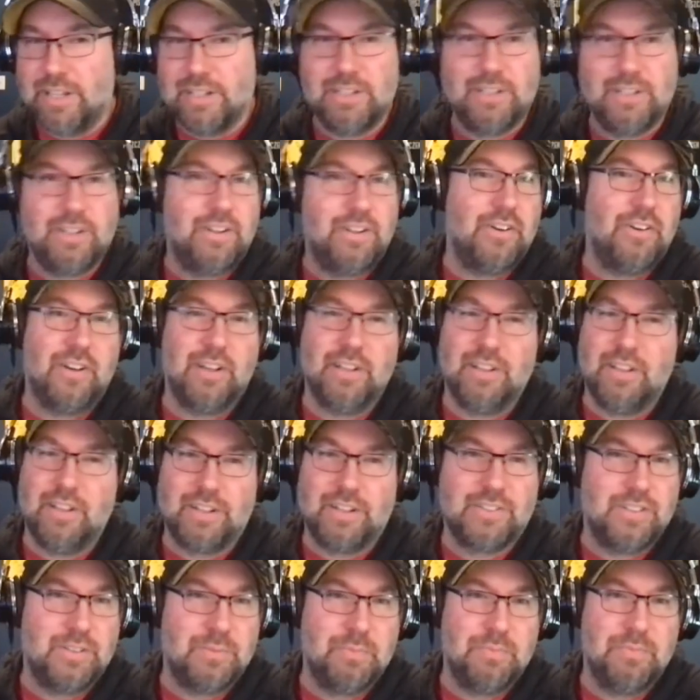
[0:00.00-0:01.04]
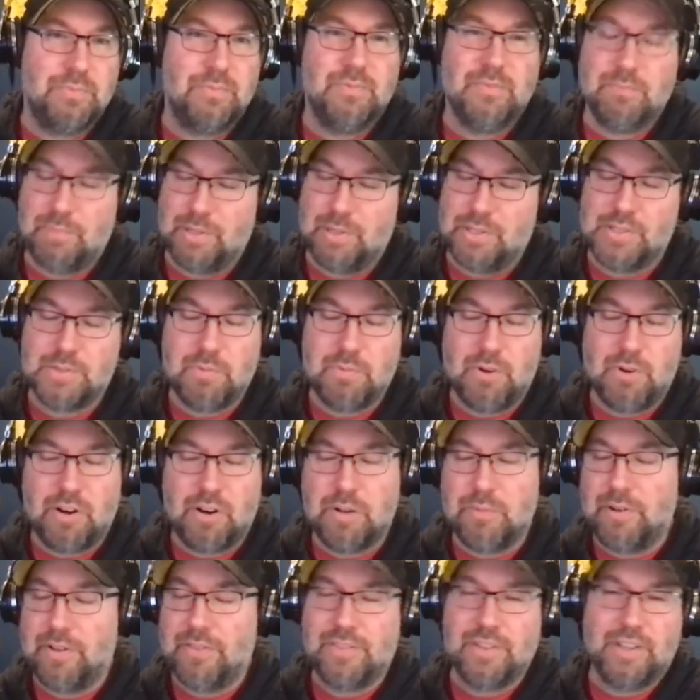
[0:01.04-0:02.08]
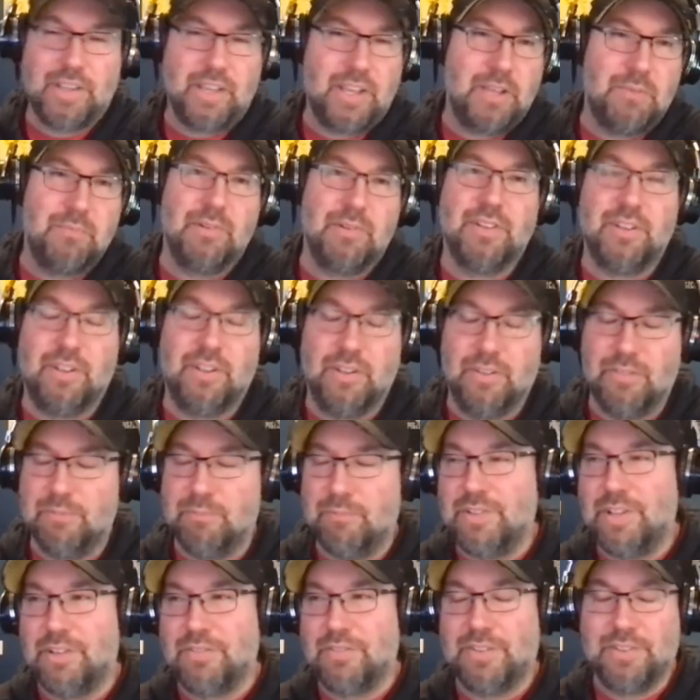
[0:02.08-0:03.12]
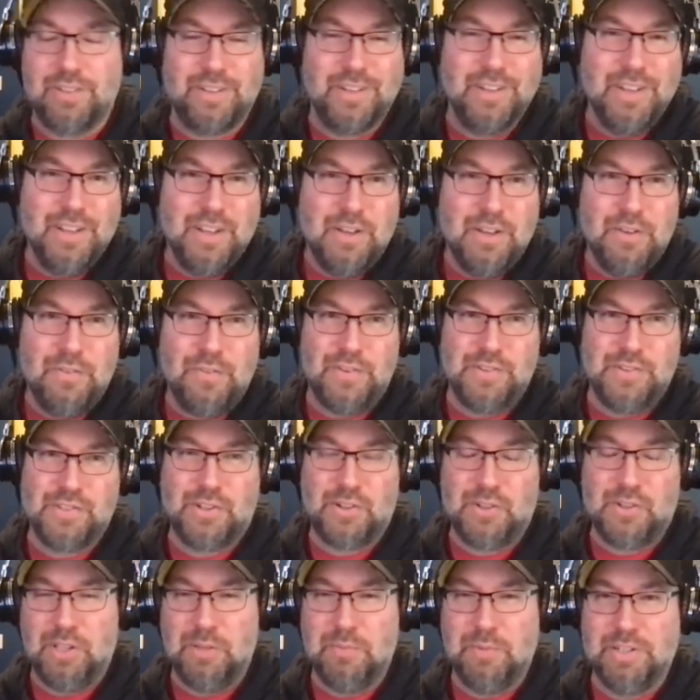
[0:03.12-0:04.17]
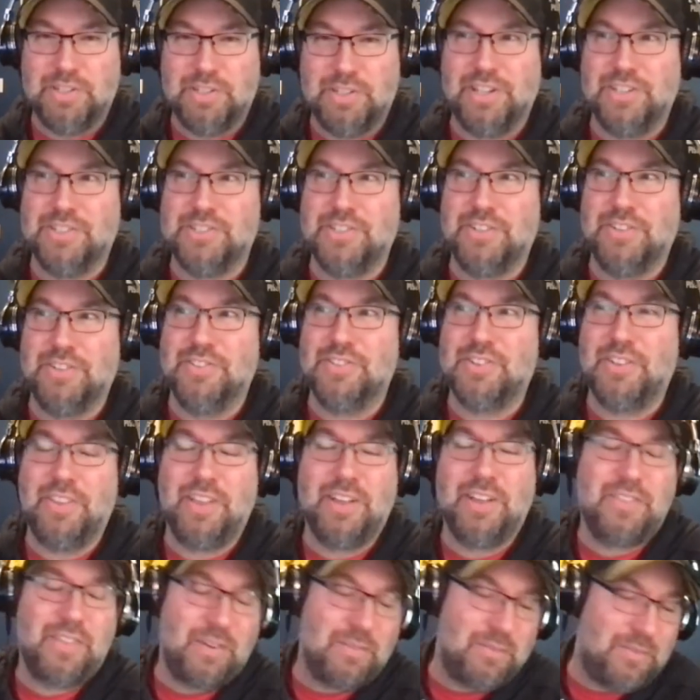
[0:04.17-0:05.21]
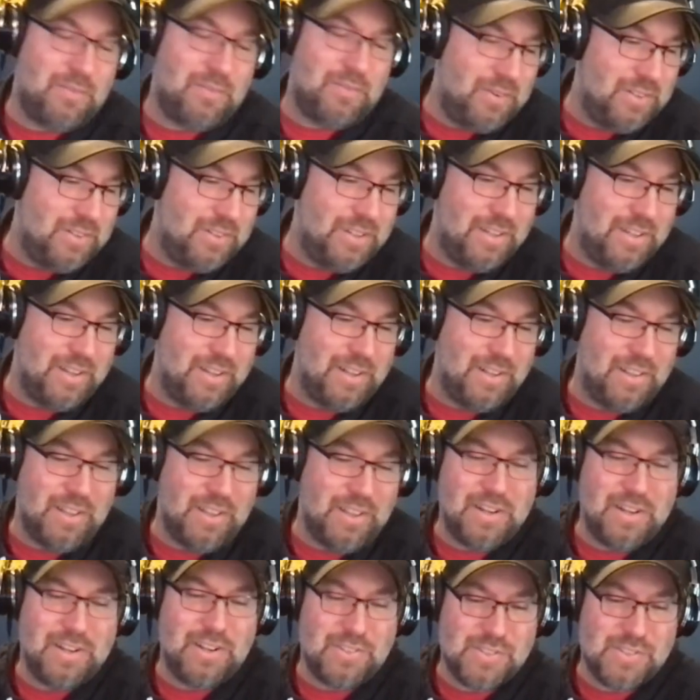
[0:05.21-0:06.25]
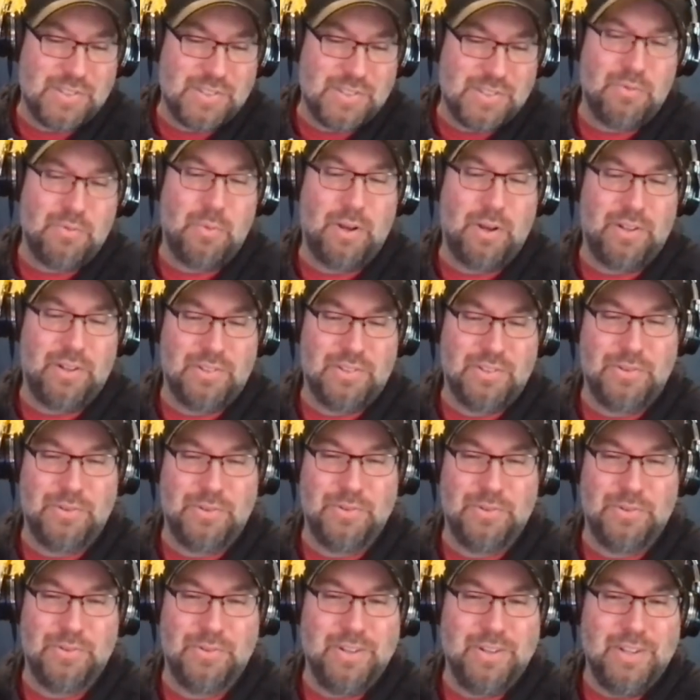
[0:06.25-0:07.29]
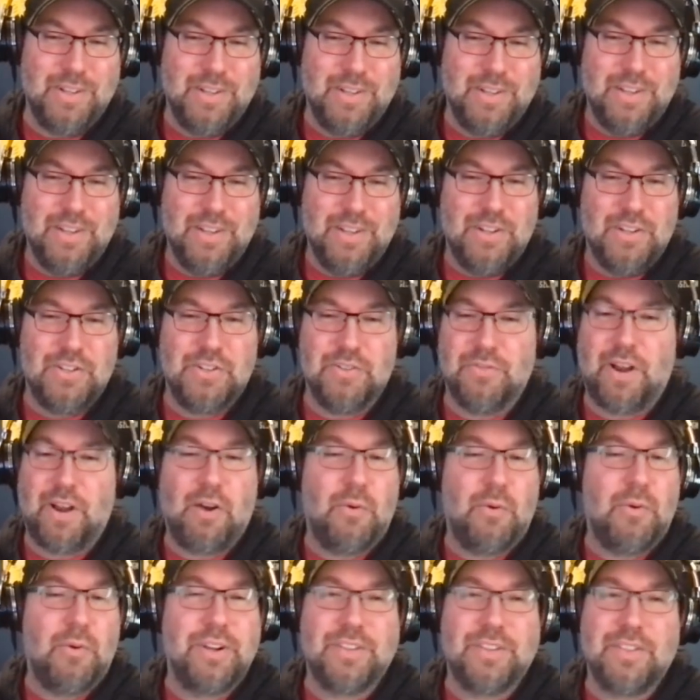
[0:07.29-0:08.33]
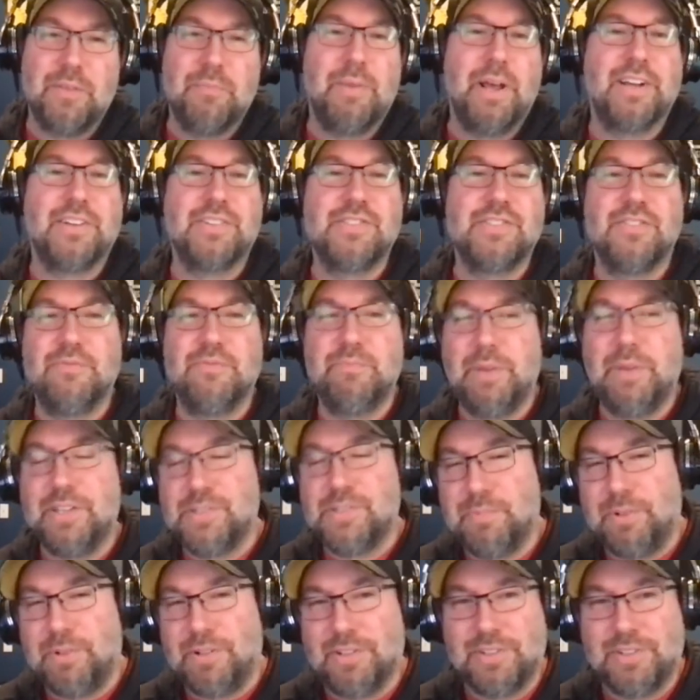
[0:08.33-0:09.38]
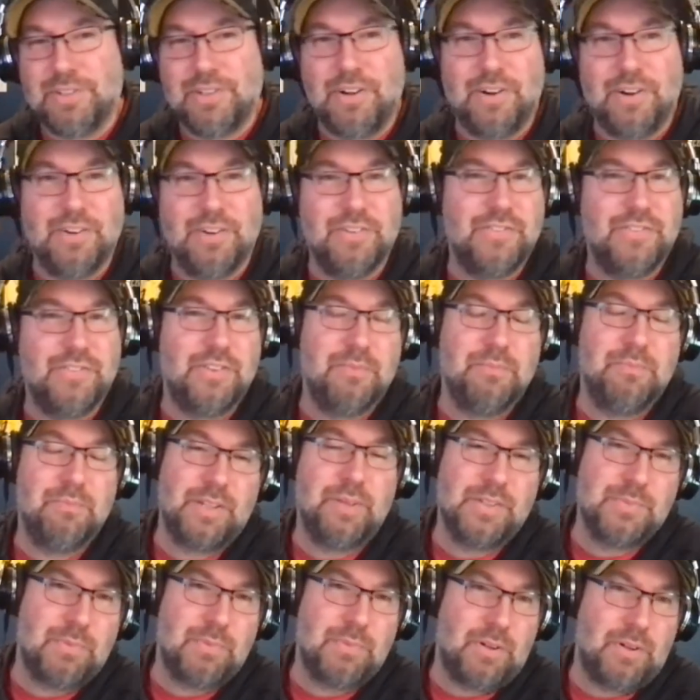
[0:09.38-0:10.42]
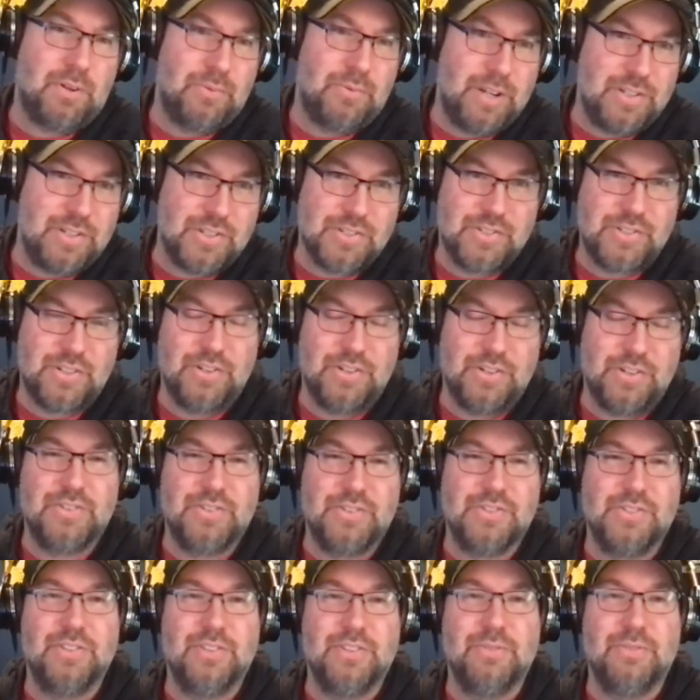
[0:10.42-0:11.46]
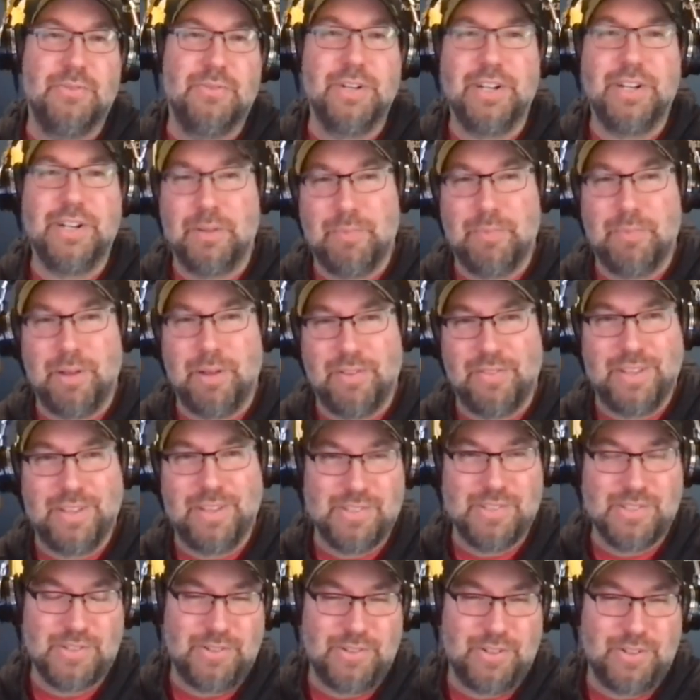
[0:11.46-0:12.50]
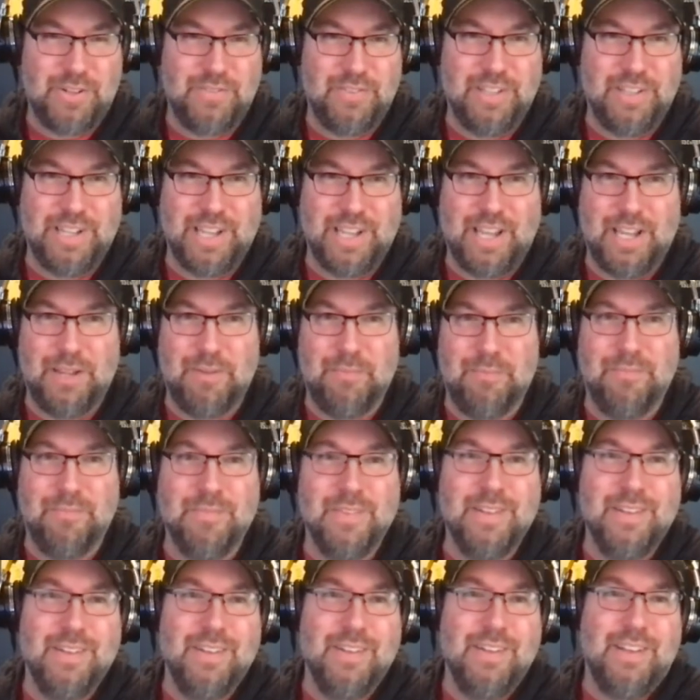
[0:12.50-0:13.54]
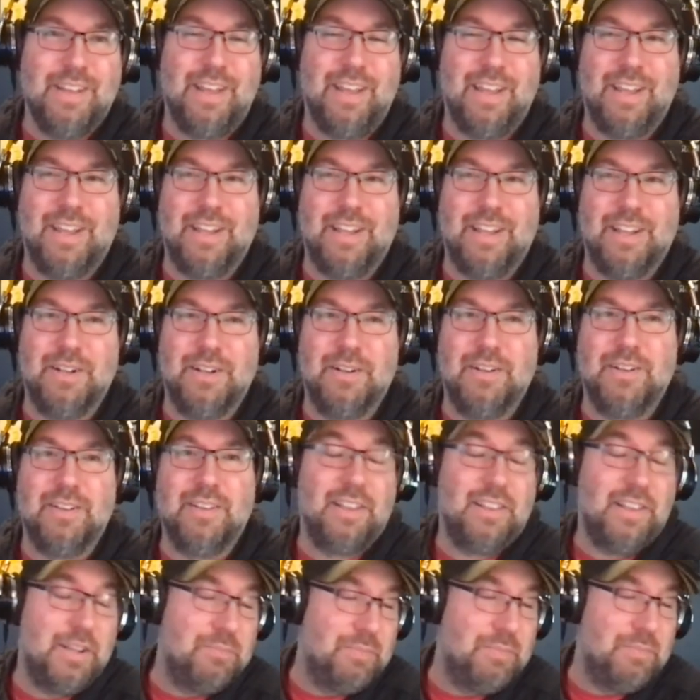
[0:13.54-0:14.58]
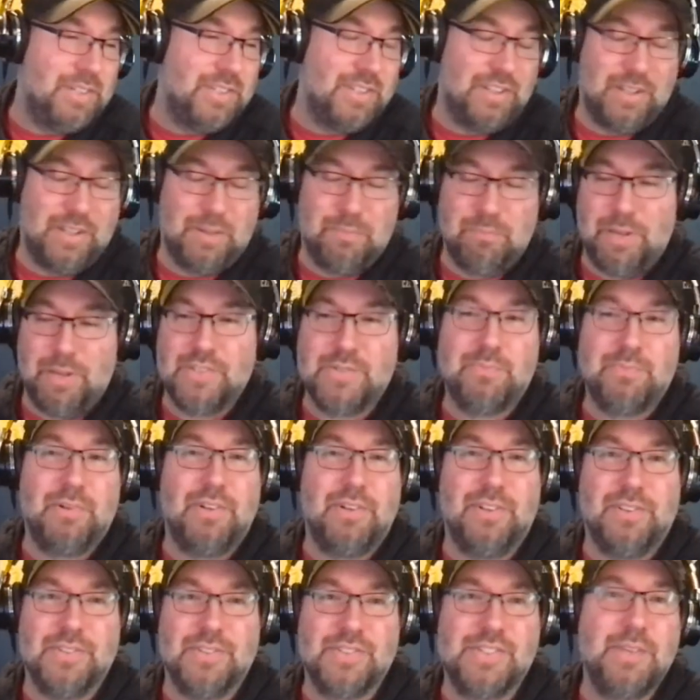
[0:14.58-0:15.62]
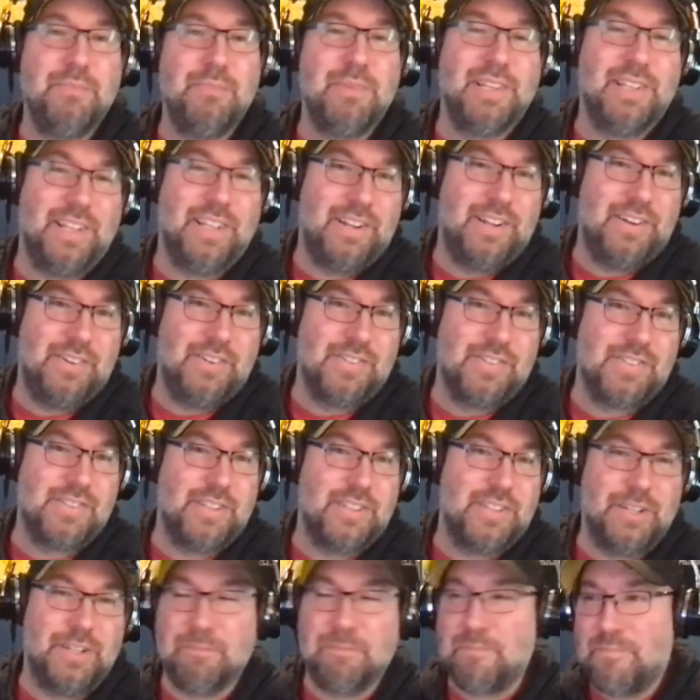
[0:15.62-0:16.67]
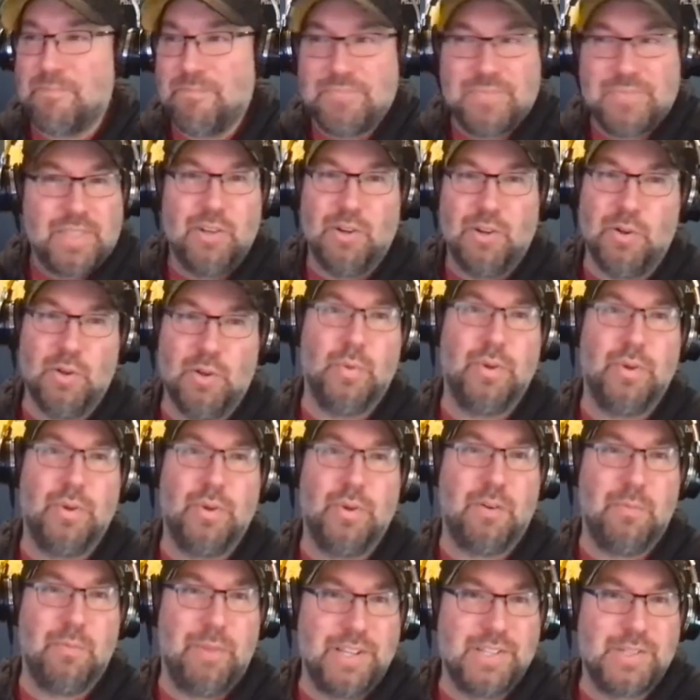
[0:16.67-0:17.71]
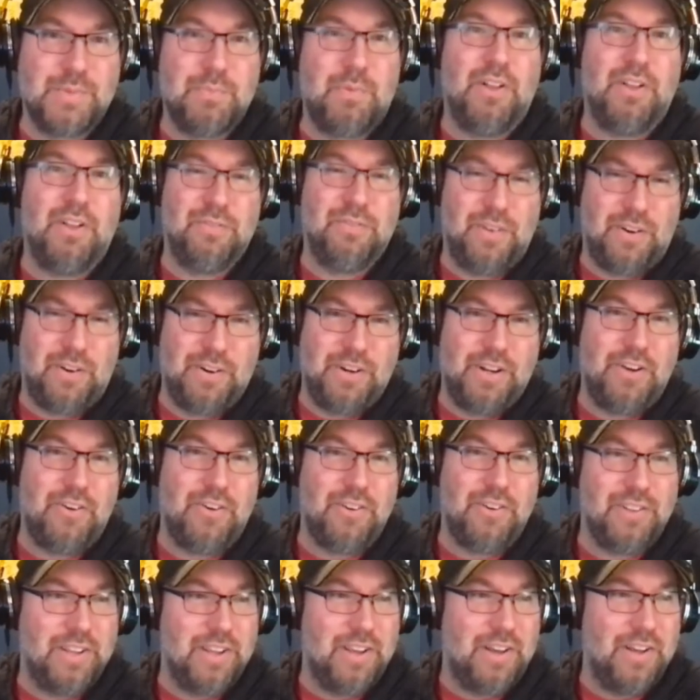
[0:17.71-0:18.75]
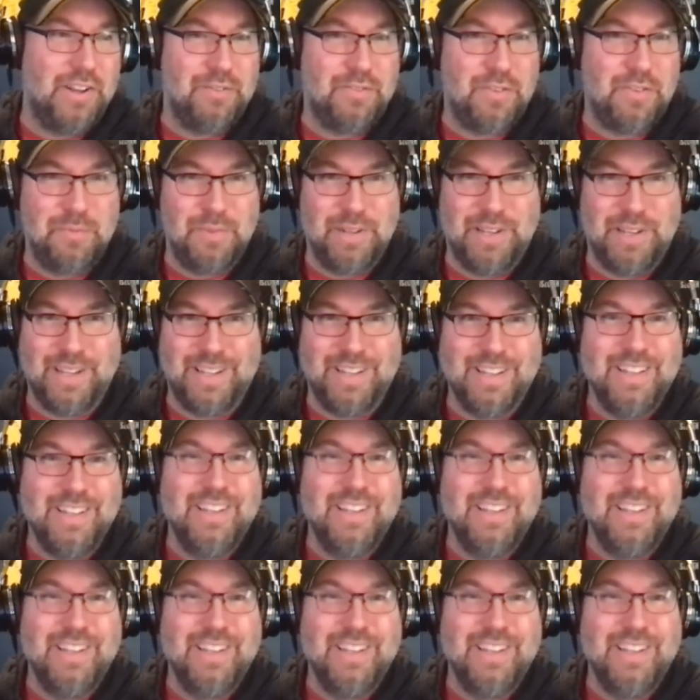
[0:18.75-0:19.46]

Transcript: You know, I like to be smart about the game, but you know, definitely physical limitations. So that that really uh, lended itself well to devouring the backs of baseball cards and baseball registers and reading about the history of the game, and that led me to like baseball simulators, like yeah. Earl Weaver baseball very early on for me.